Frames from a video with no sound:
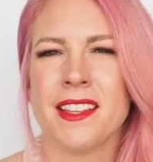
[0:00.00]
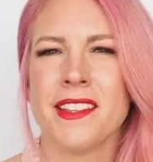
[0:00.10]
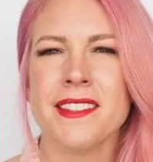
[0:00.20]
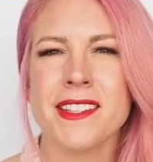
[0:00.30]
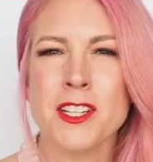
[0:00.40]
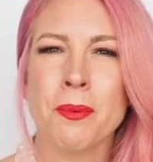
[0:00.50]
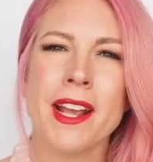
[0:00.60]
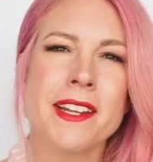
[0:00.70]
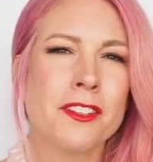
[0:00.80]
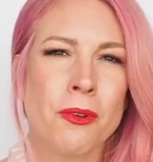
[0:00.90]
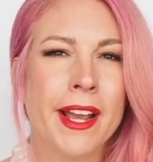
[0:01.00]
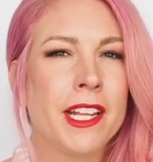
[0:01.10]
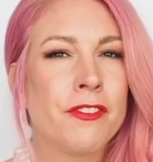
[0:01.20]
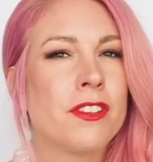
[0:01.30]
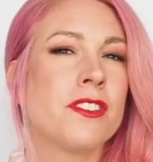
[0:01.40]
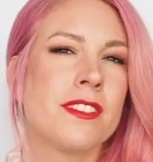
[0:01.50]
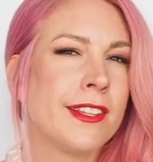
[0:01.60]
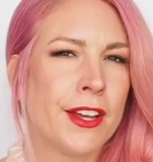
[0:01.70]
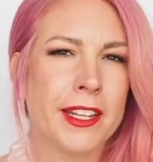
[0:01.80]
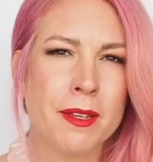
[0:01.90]
This Dutch braid is great if you're just
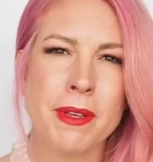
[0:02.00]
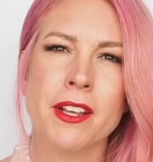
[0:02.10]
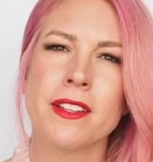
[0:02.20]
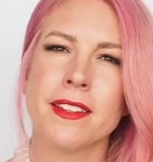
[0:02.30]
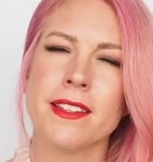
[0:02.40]
learning because